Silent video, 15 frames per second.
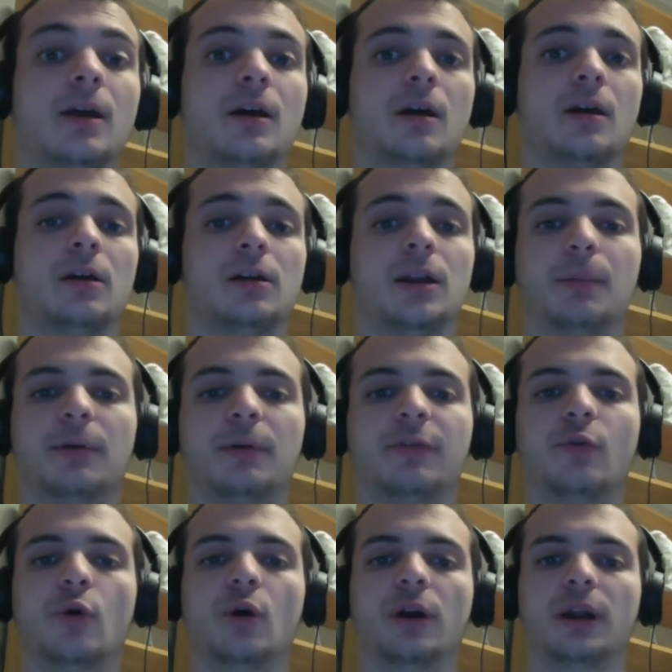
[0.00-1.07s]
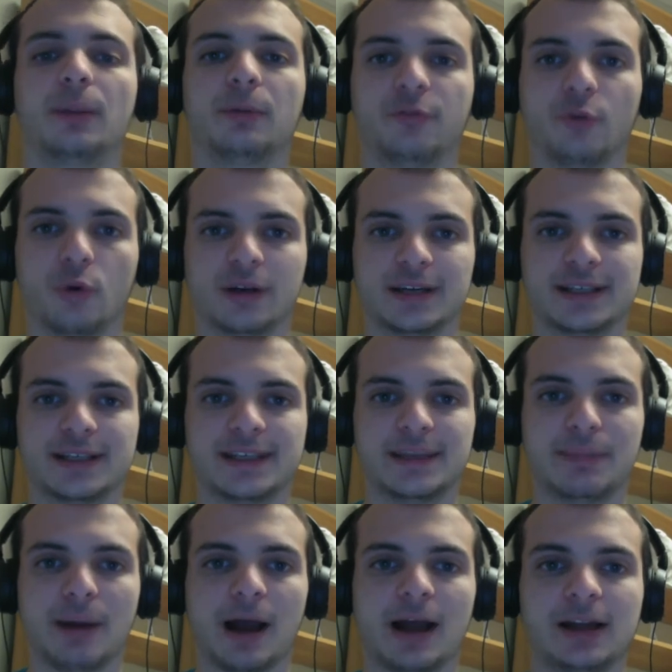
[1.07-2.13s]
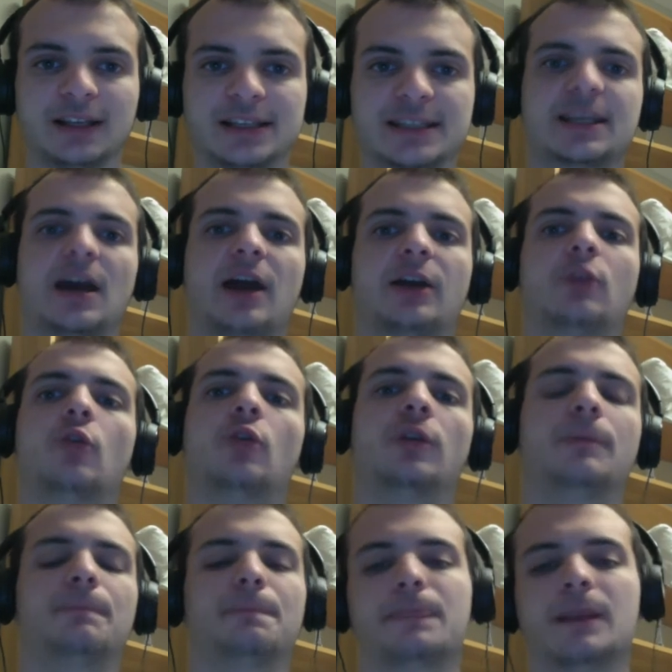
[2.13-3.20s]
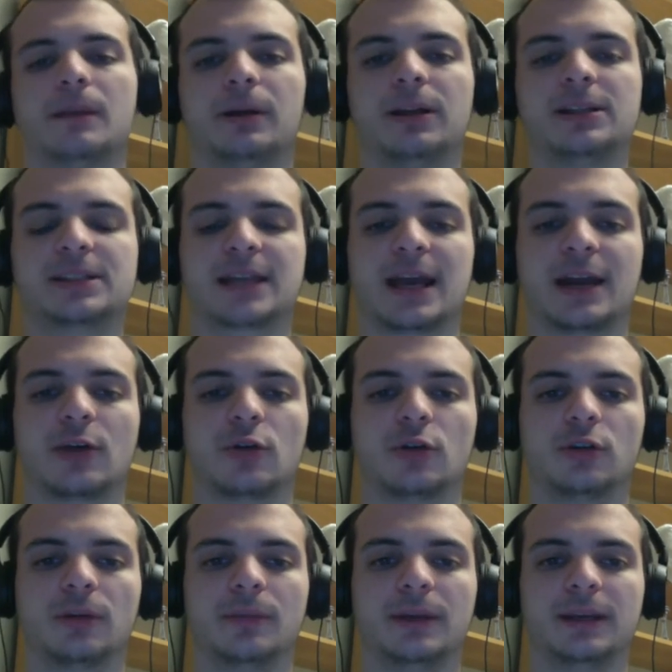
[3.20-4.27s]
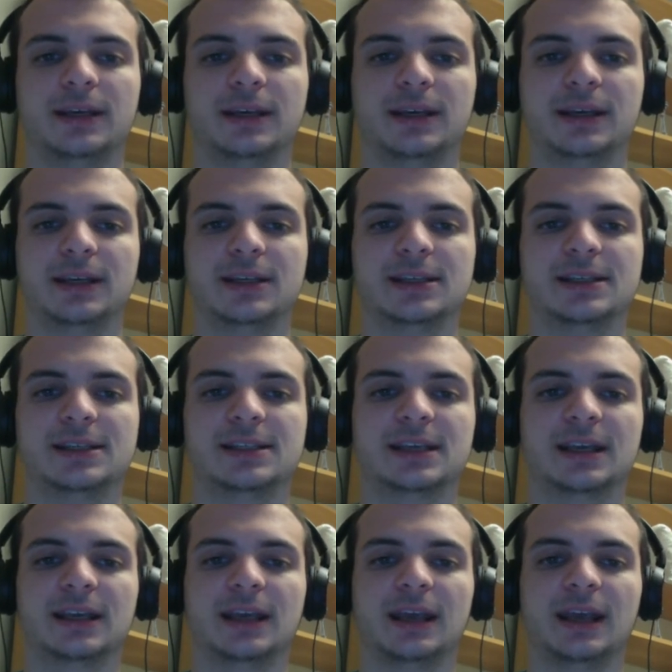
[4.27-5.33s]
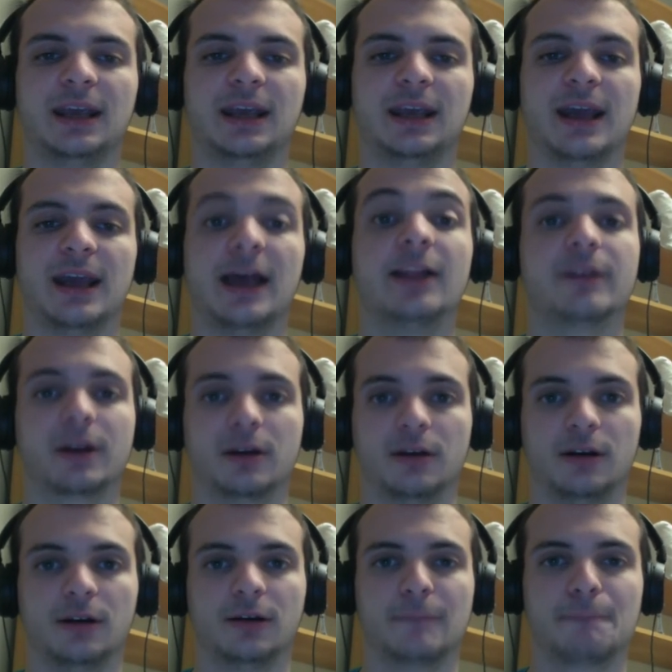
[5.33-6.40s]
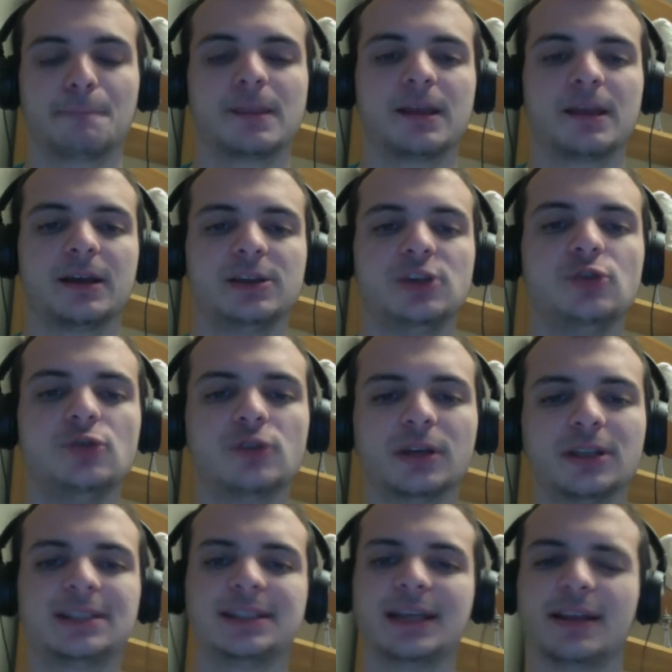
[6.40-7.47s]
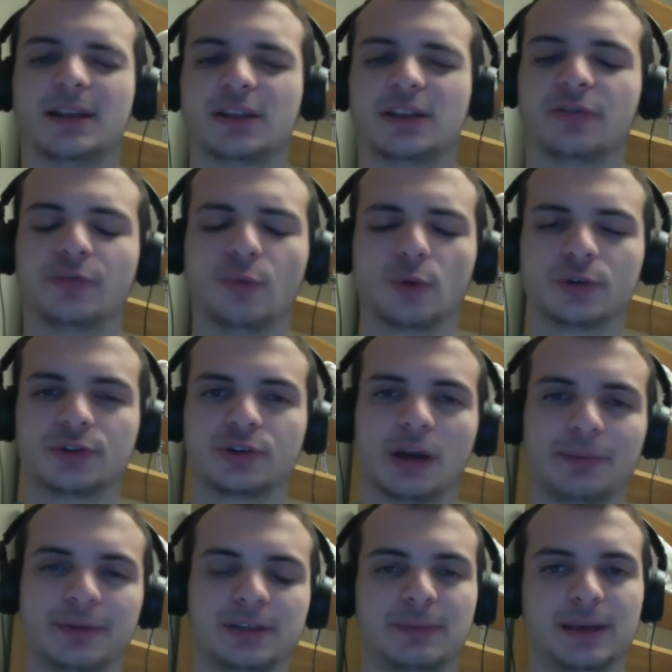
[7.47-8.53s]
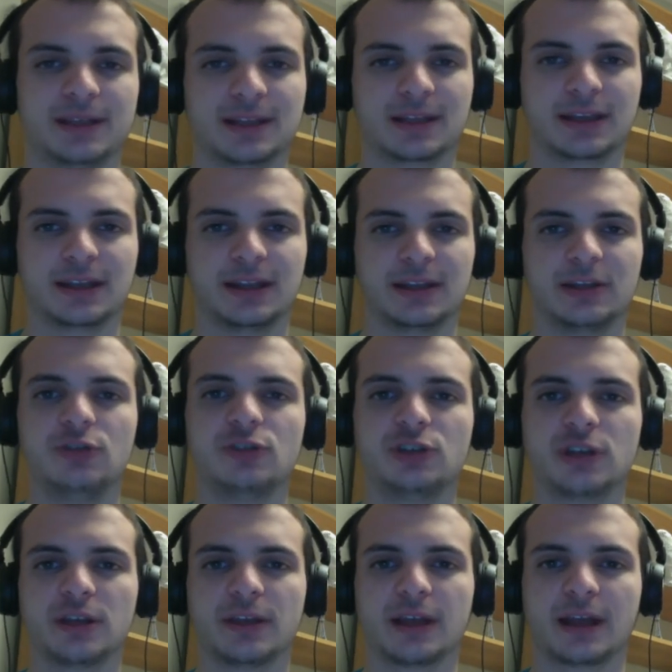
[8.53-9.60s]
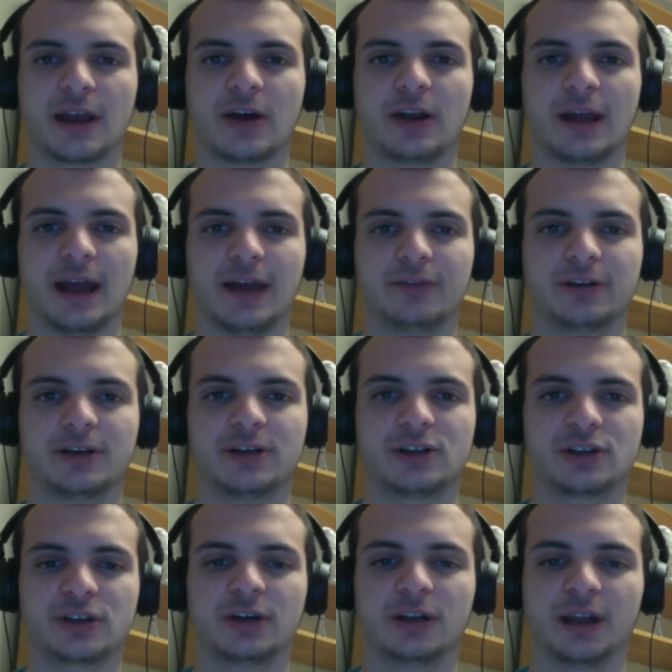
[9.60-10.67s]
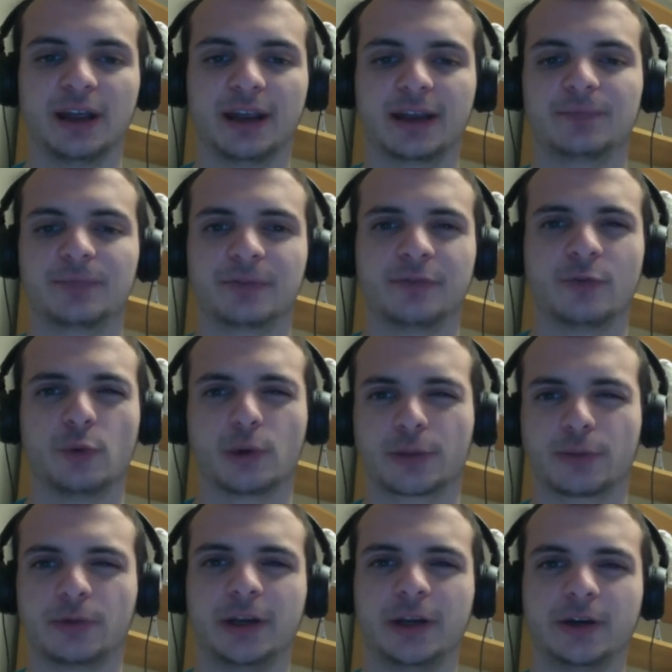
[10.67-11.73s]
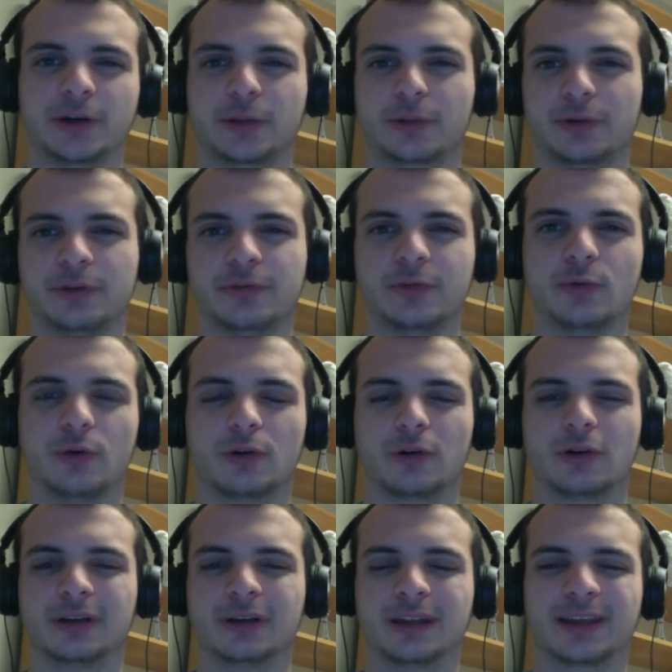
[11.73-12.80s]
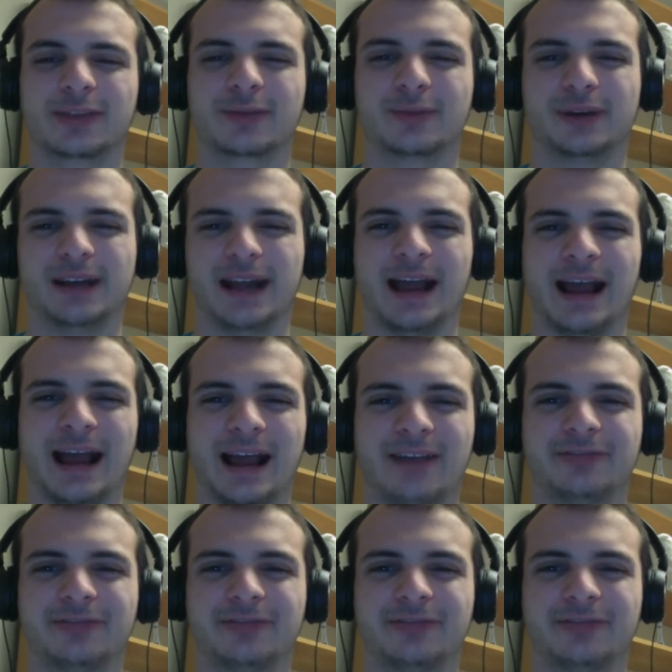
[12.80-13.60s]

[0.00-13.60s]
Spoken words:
Number 4. Number 4 is the Piloted Sky Golem. Piloted Sky Golem is a hell of a card. You can say that the 4-drop is basically, usually like on average, they're like 4/3 or 3/4 or like 3.5